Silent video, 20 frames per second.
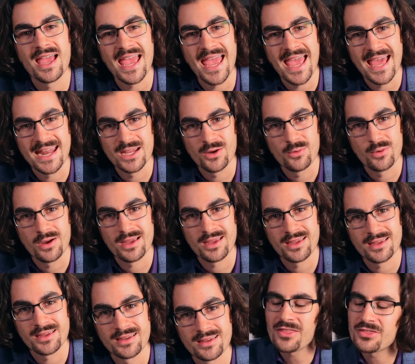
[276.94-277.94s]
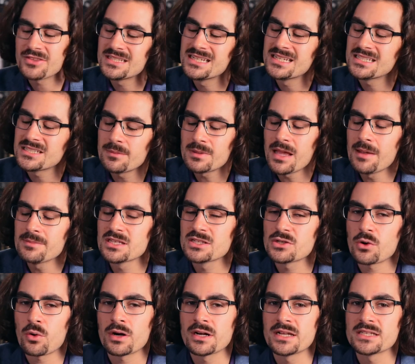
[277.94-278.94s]
anyway. See, sometimes as
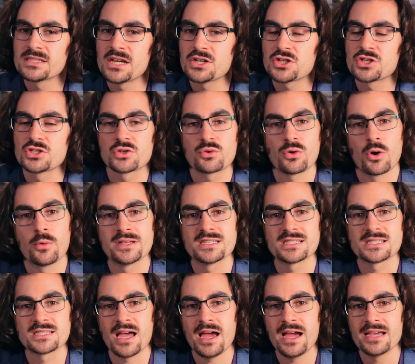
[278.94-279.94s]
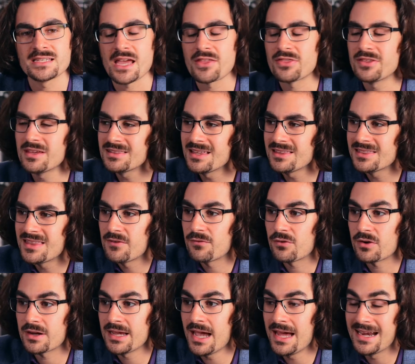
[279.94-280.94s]
organizations grow in size, I think that they
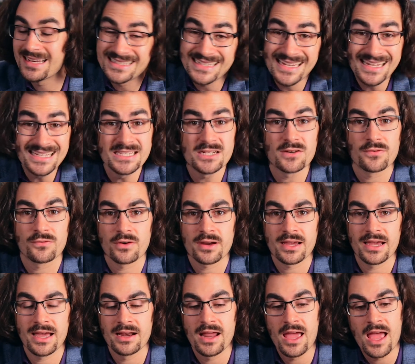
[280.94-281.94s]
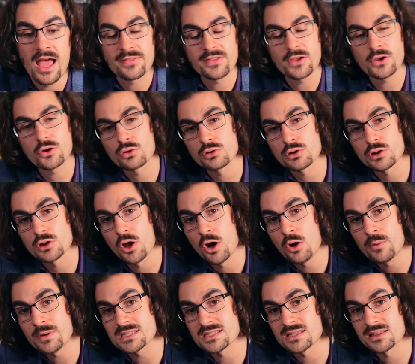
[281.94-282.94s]
forget, it's easy to forget, that your
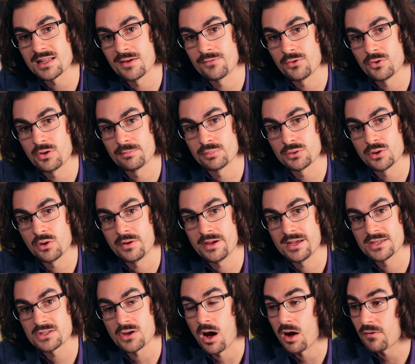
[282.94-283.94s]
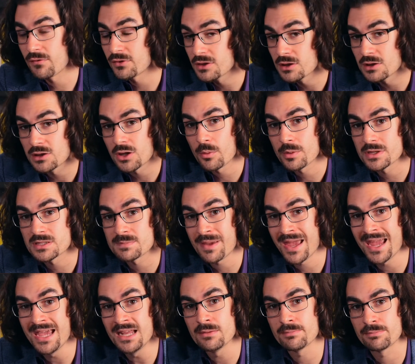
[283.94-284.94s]
lowest level employees, often the lowest
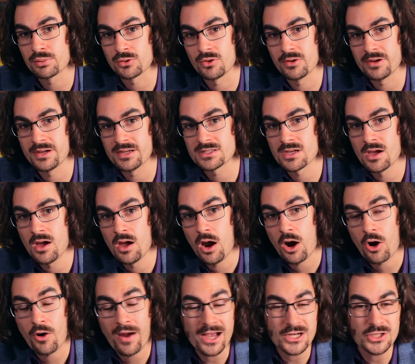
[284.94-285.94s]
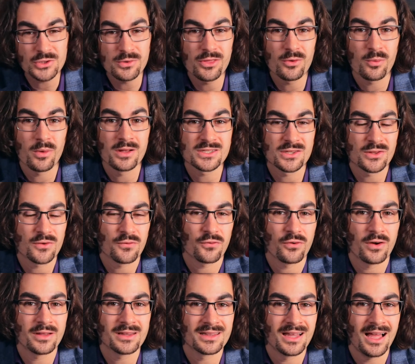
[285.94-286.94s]
paid employees, are actually the ones on the
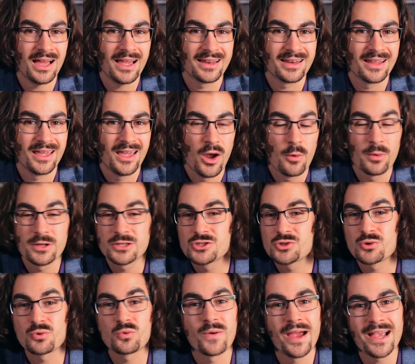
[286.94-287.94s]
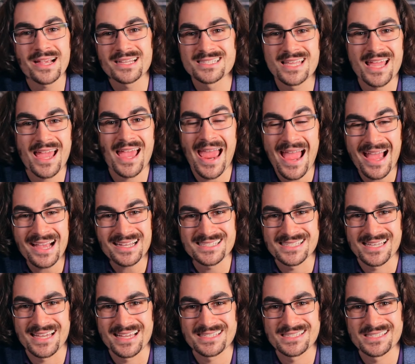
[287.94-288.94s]
front line with direct
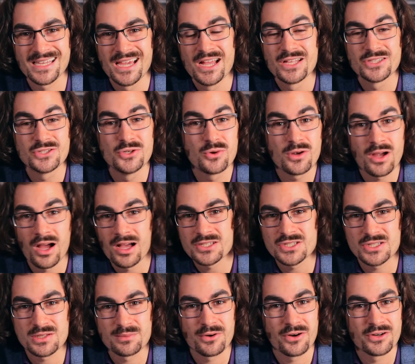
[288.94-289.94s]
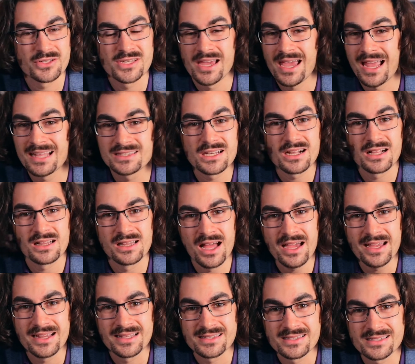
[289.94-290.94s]
access to customers and to
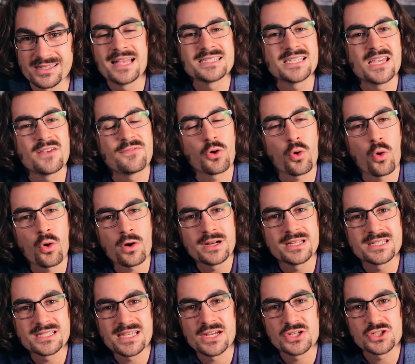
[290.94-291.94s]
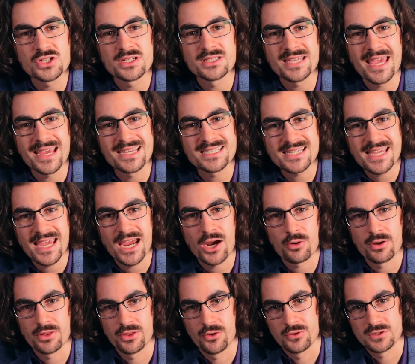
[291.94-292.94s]
clients. See, if your organization takes
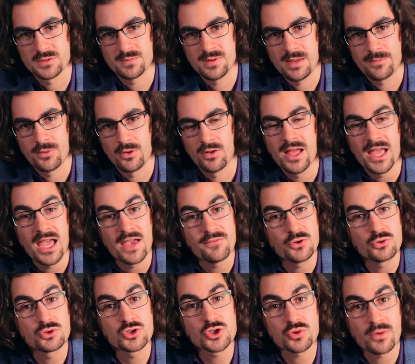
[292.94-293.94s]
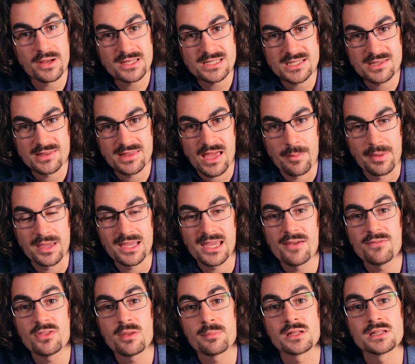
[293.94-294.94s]
care of those people, if you trust them and
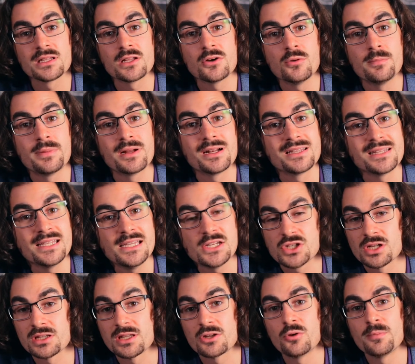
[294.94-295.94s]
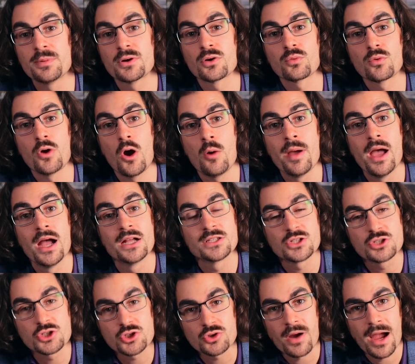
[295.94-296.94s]
give them a little bit of leash, a little bit of rope to
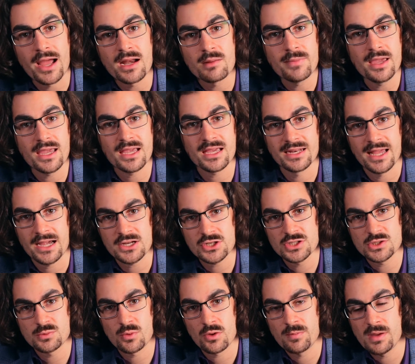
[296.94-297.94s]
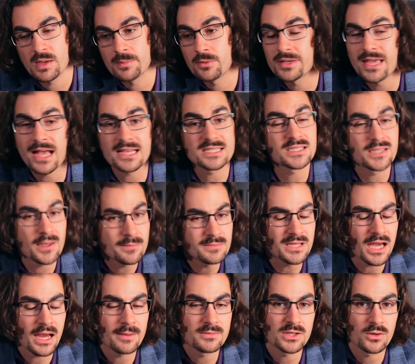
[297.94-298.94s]
try to make connections with people, yes,
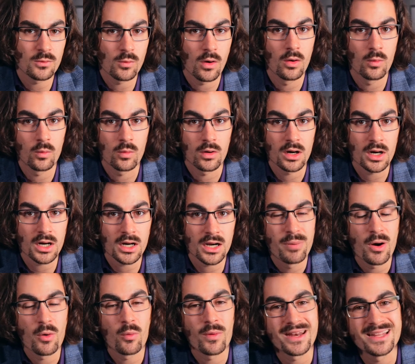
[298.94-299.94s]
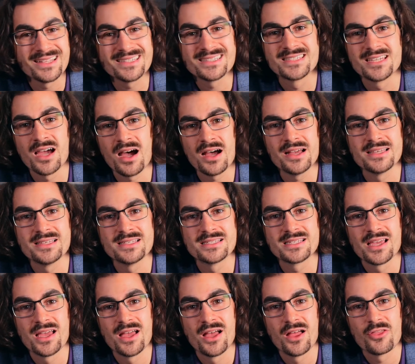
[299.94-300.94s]
sometimes it won't work, but when it
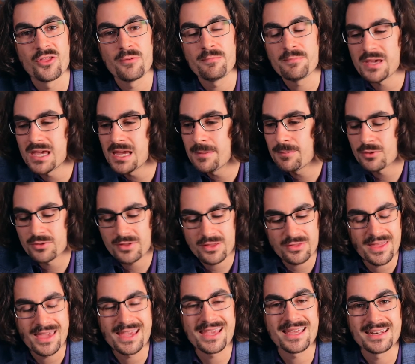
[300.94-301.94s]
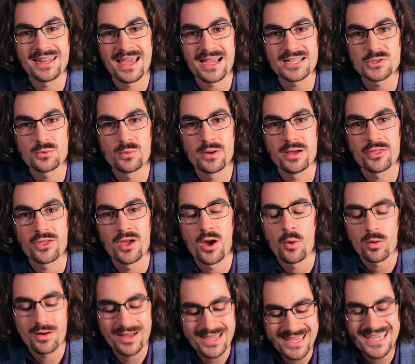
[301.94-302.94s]
does, the people that they connect with
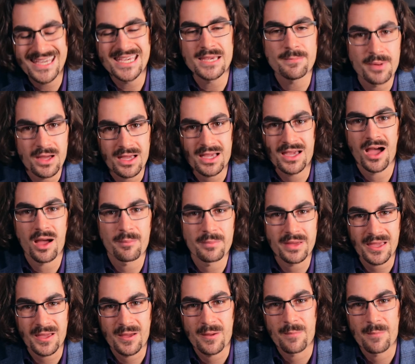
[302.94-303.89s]
will keep coming